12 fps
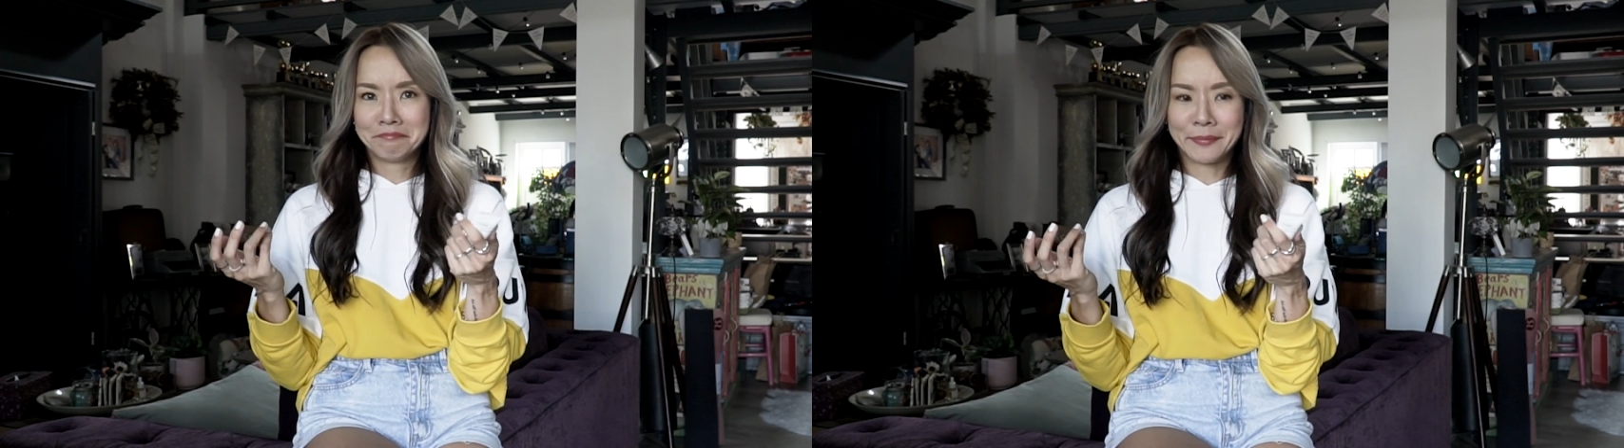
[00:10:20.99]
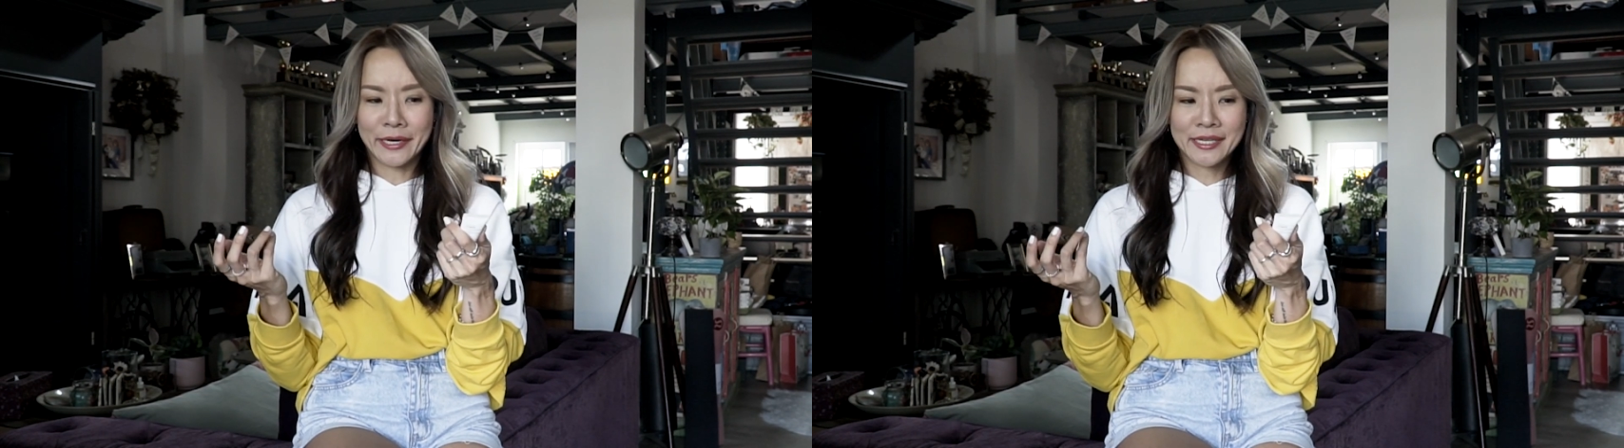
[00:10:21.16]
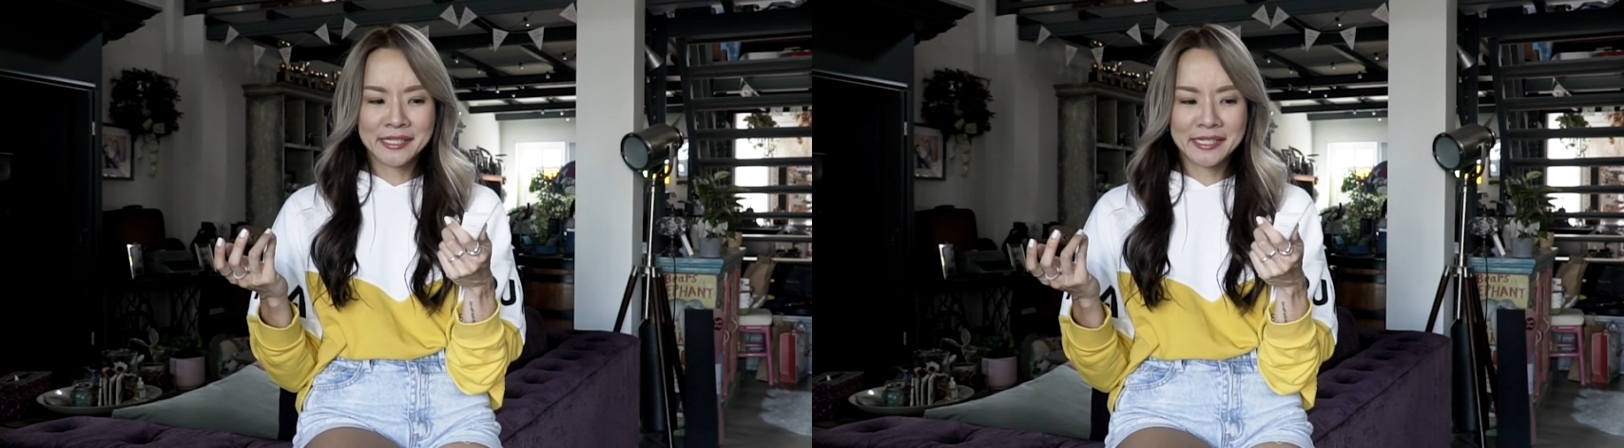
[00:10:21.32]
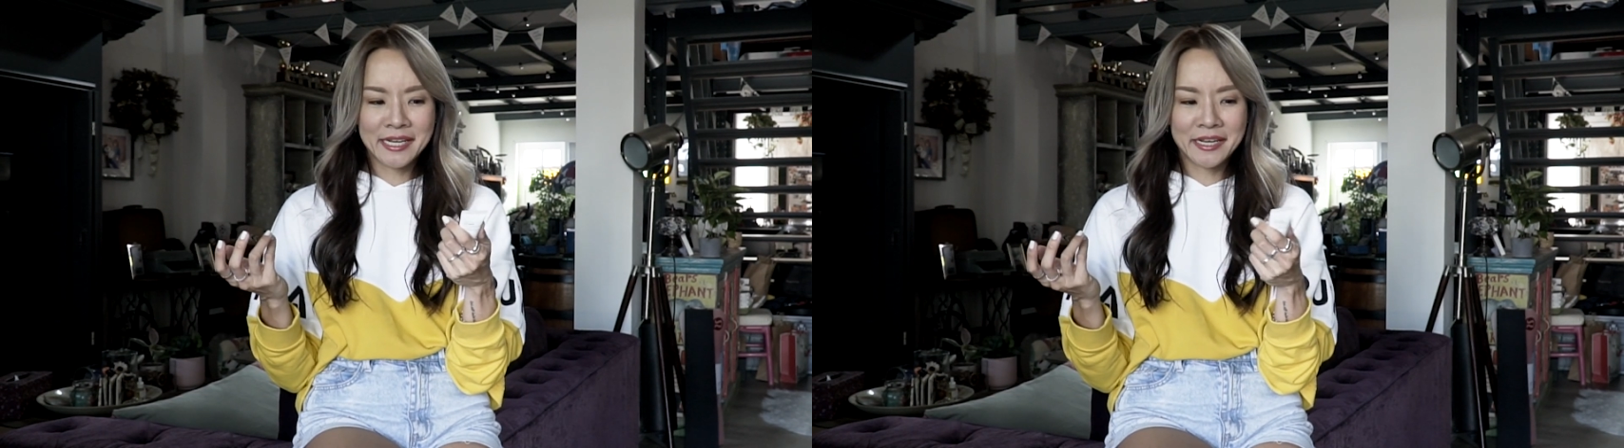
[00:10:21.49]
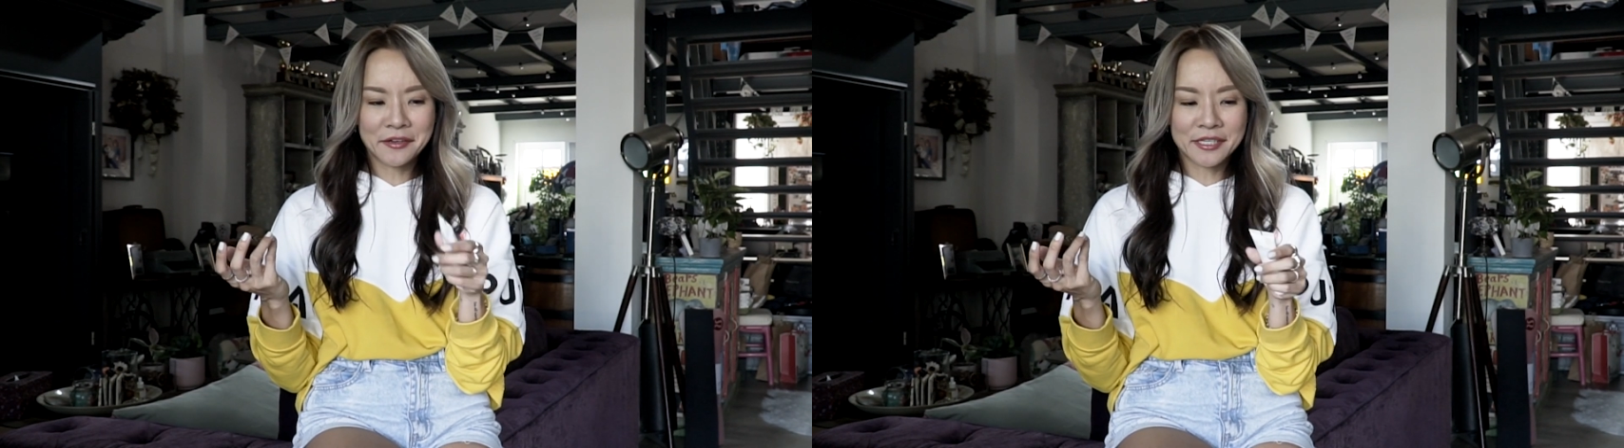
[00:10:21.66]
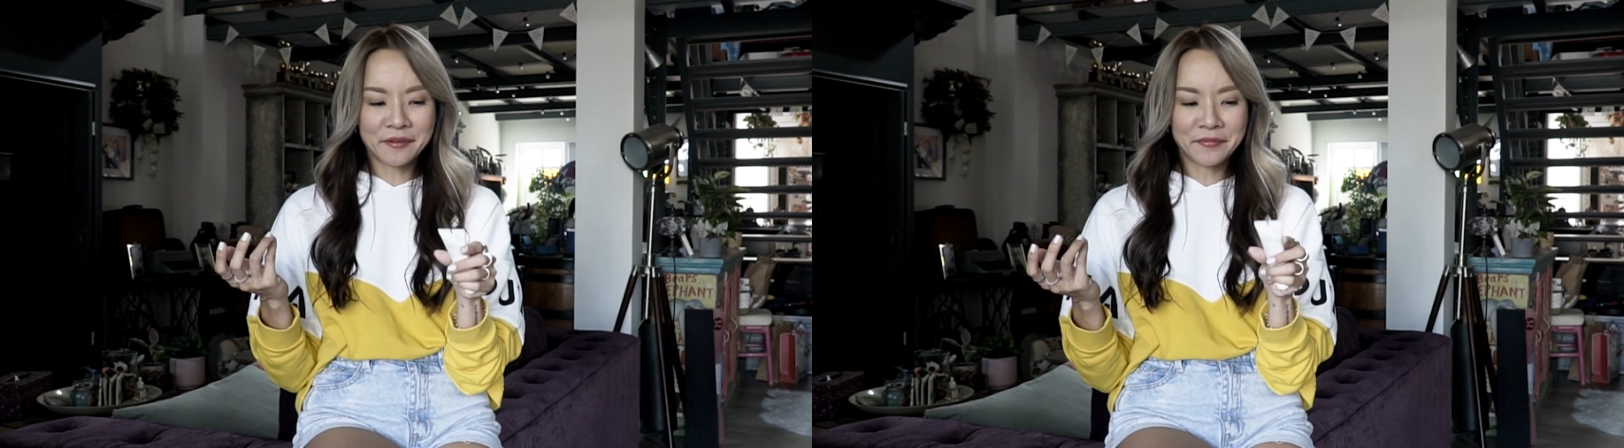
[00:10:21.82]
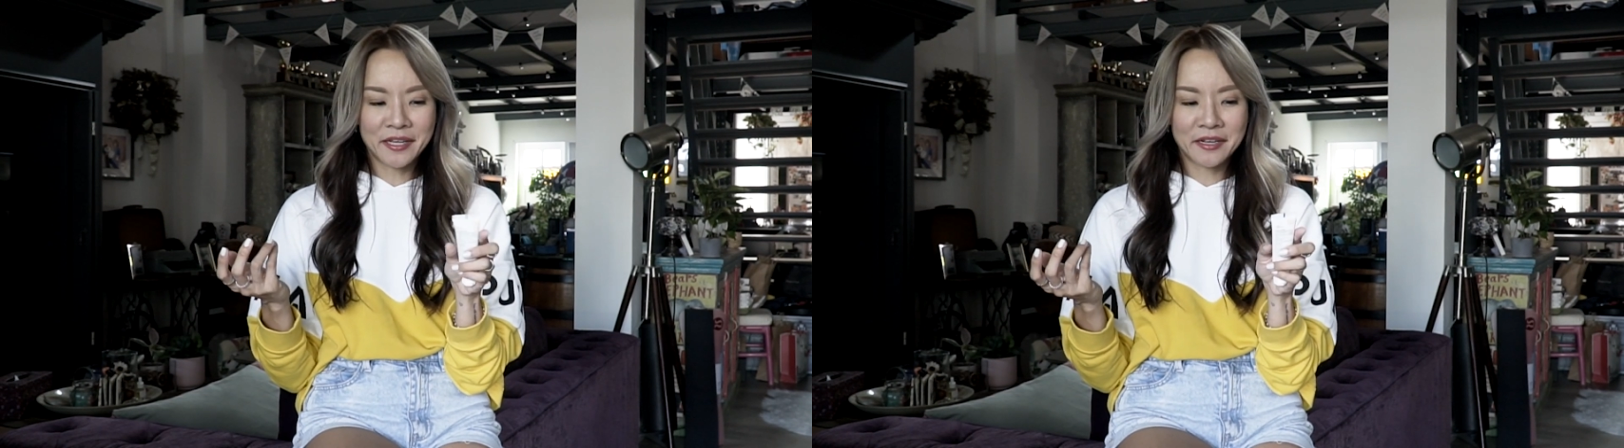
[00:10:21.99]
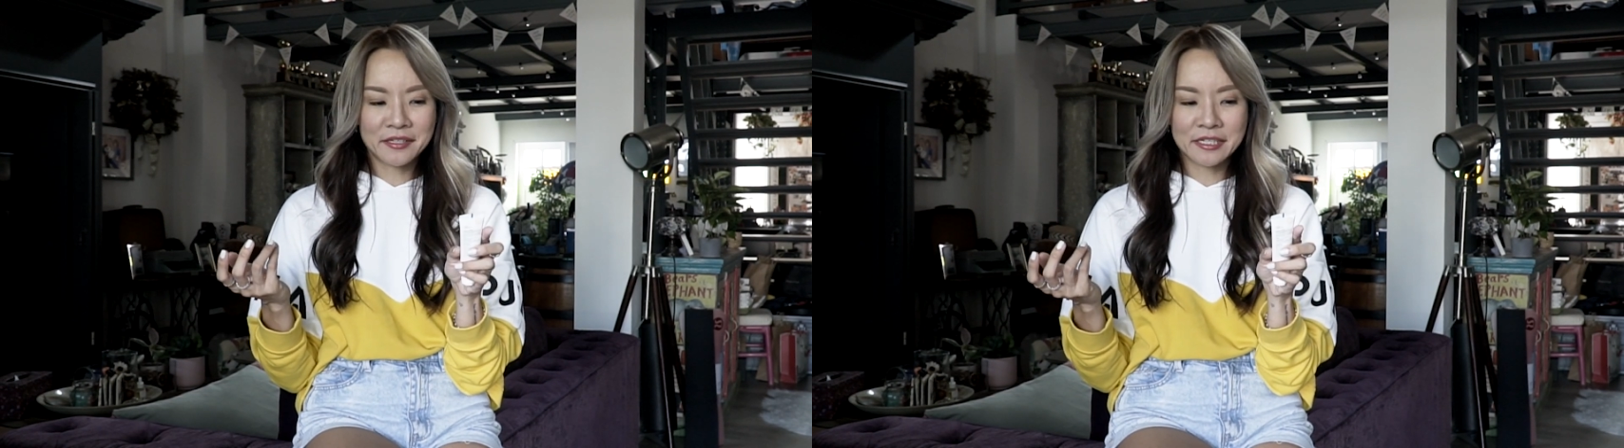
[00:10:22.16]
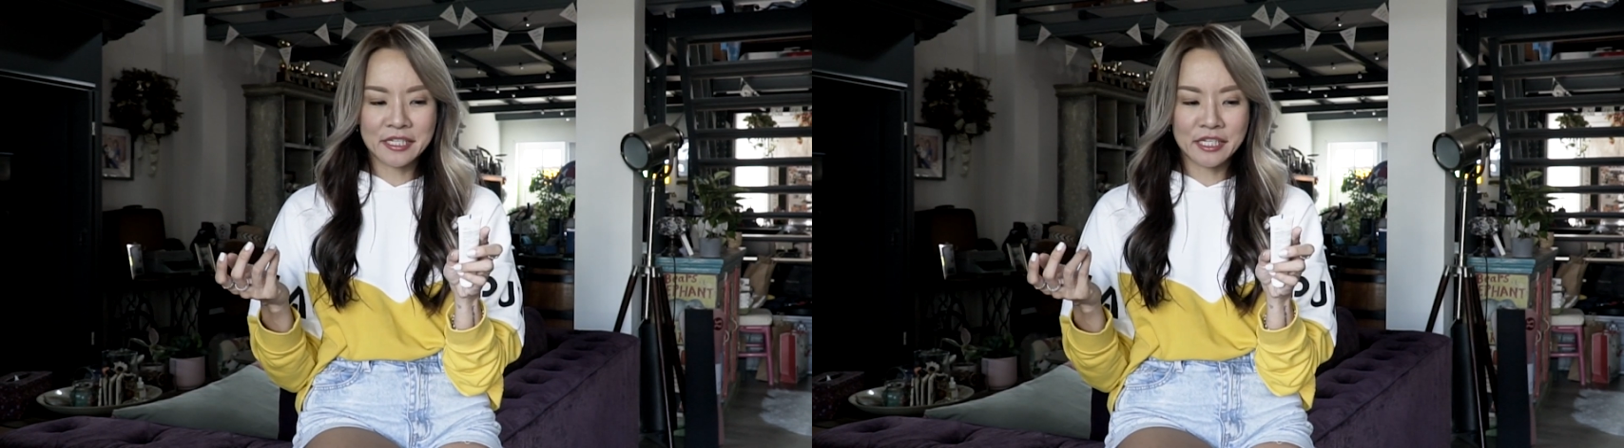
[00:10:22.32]
bursting or something,
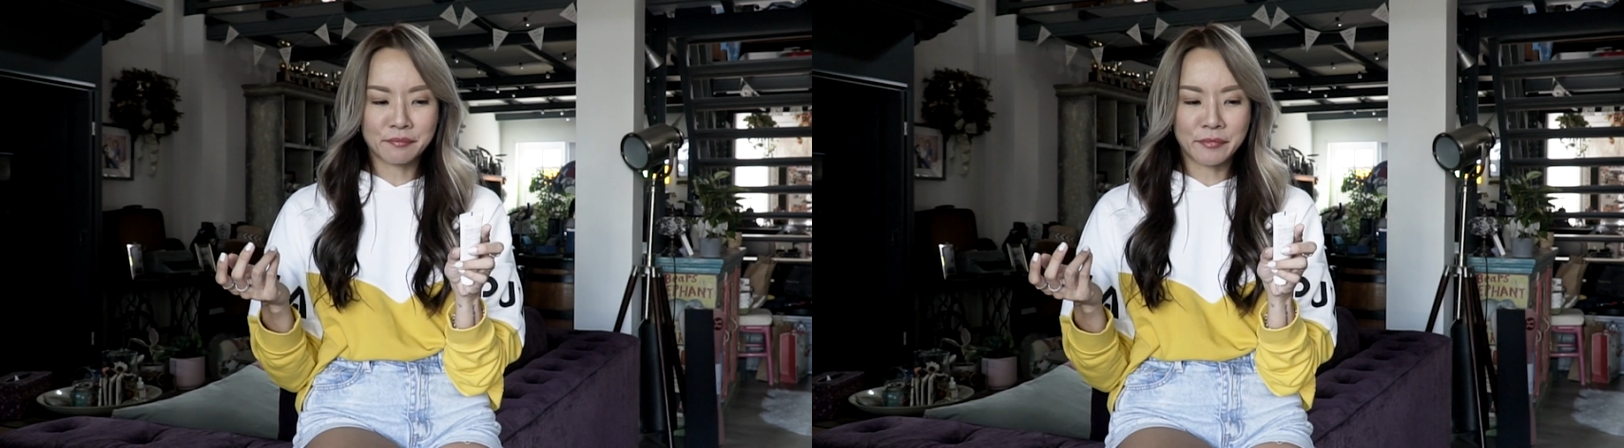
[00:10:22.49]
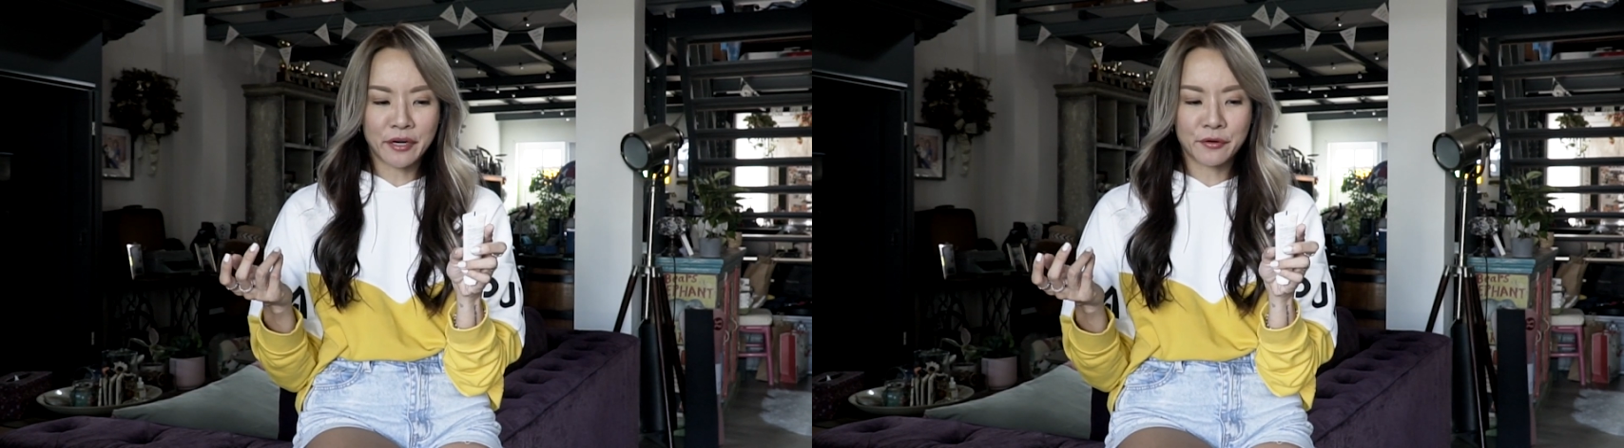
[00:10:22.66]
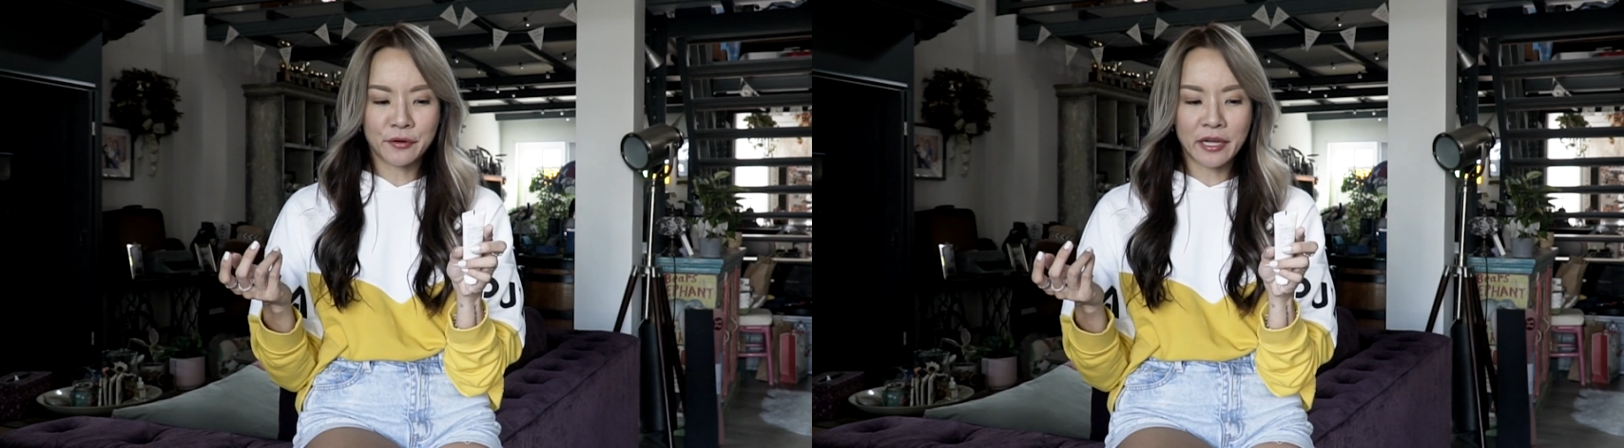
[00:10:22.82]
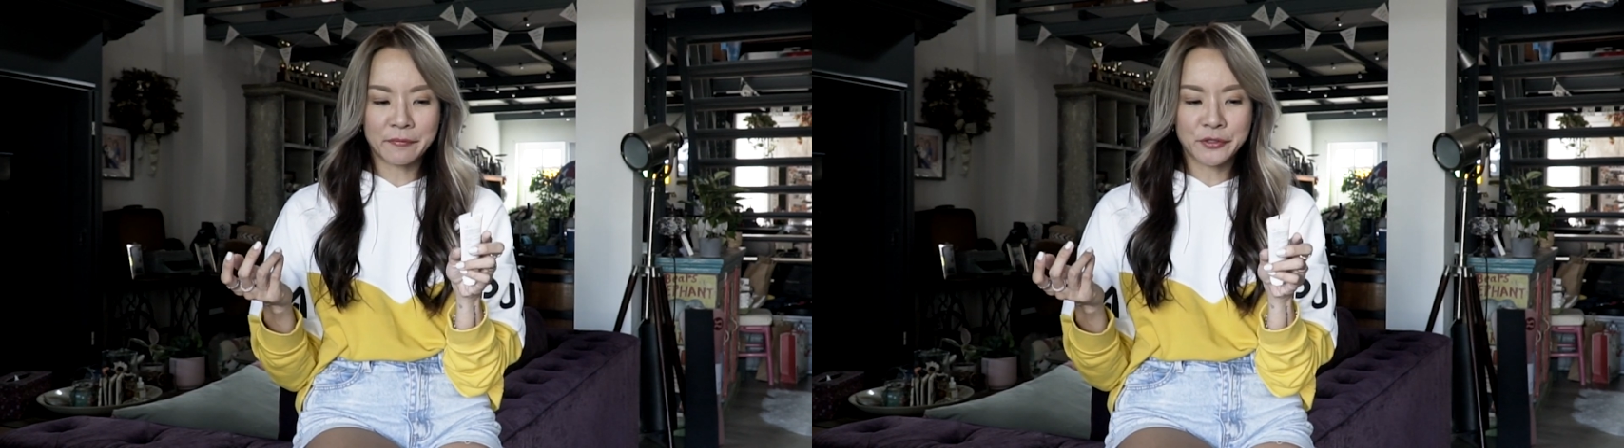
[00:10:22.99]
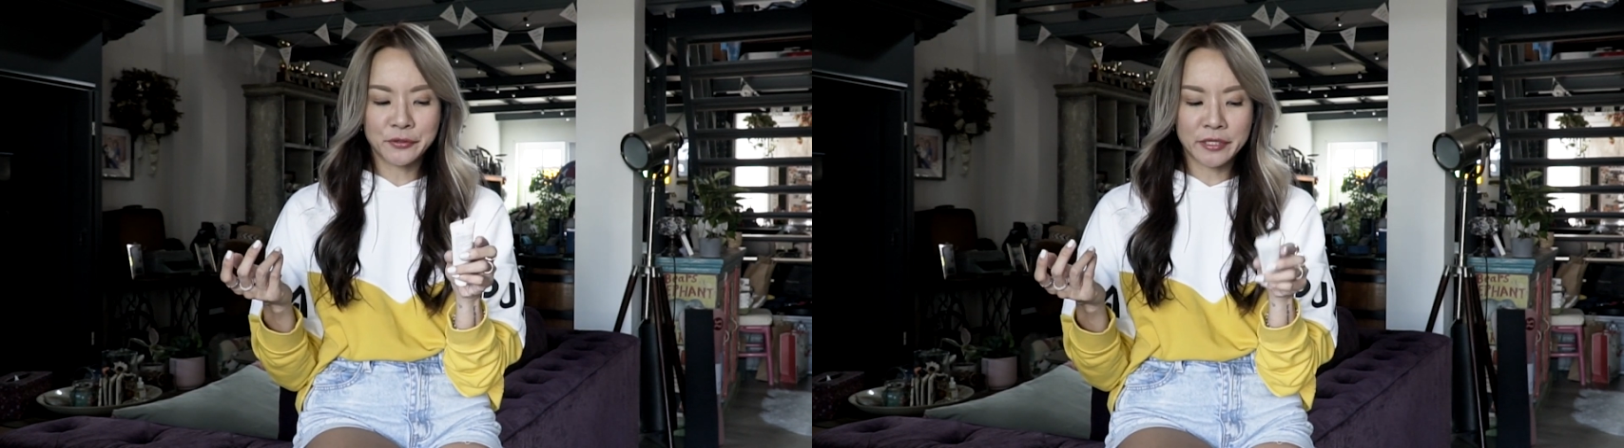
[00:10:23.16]
because this is micro capsule